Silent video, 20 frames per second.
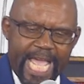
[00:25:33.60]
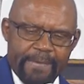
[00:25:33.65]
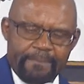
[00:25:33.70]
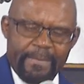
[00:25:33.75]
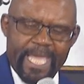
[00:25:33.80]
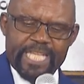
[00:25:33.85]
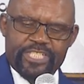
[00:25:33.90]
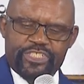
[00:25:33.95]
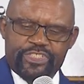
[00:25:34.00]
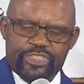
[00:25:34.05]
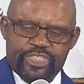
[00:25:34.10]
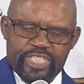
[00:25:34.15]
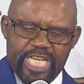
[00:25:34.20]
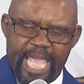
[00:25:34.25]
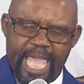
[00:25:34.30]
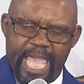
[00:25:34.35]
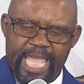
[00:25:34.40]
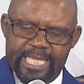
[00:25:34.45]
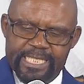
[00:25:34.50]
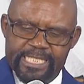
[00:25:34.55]
I may
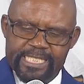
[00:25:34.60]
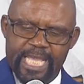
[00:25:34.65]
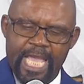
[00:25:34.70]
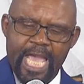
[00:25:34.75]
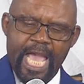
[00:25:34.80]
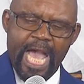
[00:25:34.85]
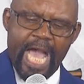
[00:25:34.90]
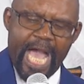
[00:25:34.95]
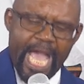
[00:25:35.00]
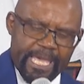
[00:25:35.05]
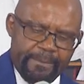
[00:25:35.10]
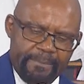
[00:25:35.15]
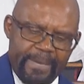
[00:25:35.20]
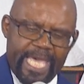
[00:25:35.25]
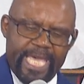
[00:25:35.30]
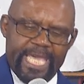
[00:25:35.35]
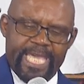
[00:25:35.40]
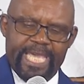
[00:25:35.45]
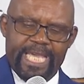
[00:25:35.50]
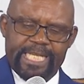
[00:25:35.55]
trend, I
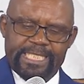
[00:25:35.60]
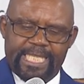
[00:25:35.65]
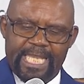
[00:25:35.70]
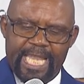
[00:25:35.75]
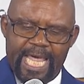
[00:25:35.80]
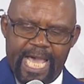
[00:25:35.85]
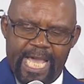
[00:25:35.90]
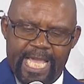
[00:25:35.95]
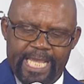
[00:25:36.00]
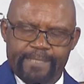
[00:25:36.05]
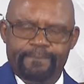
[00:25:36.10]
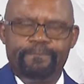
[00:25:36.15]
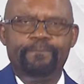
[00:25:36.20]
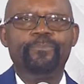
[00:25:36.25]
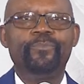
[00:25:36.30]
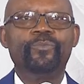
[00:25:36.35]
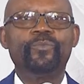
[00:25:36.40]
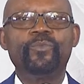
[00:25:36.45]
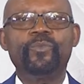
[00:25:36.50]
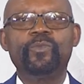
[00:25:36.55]
may headline.
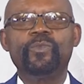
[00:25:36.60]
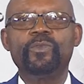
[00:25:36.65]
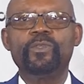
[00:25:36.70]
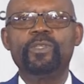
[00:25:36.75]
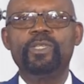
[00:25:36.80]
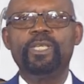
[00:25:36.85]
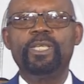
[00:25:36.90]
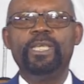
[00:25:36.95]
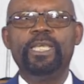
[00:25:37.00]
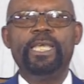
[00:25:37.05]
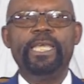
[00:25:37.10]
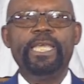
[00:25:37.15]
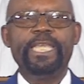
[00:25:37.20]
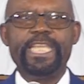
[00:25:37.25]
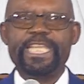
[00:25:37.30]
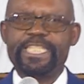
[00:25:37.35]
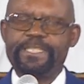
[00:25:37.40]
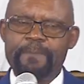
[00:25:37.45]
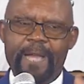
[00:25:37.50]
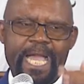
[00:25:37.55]

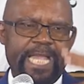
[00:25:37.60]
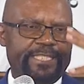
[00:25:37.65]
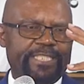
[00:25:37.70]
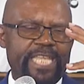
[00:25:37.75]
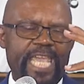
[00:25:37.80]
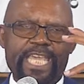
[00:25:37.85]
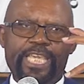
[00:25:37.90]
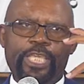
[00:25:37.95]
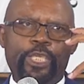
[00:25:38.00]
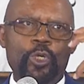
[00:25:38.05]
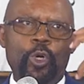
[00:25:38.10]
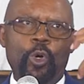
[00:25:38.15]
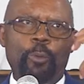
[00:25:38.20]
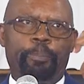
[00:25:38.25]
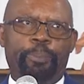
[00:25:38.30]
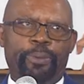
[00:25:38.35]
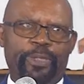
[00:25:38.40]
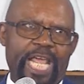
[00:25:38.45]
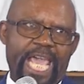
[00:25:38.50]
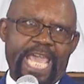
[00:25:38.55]
It might take
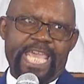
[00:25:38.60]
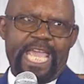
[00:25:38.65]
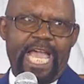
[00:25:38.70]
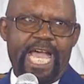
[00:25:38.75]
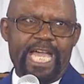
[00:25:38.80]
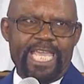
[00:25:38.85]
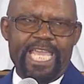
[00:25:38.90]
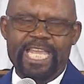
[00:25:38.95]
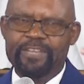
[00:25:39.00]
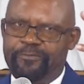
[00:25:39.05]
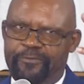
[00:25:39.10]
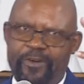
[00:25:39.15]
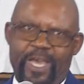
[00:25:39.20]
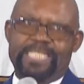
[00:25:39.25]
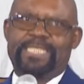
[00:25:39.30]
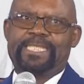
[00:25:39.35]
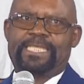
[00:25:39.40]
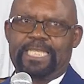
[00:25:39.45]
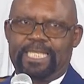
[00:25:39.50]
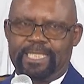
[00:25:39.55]
you prayer and
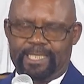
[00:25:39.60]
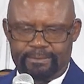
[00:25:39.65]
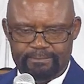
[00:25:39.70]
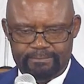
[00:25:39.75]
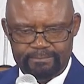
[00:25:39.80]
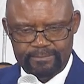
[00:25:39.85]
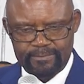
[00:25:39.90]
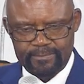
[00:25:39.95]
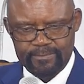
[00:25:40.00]
fasting.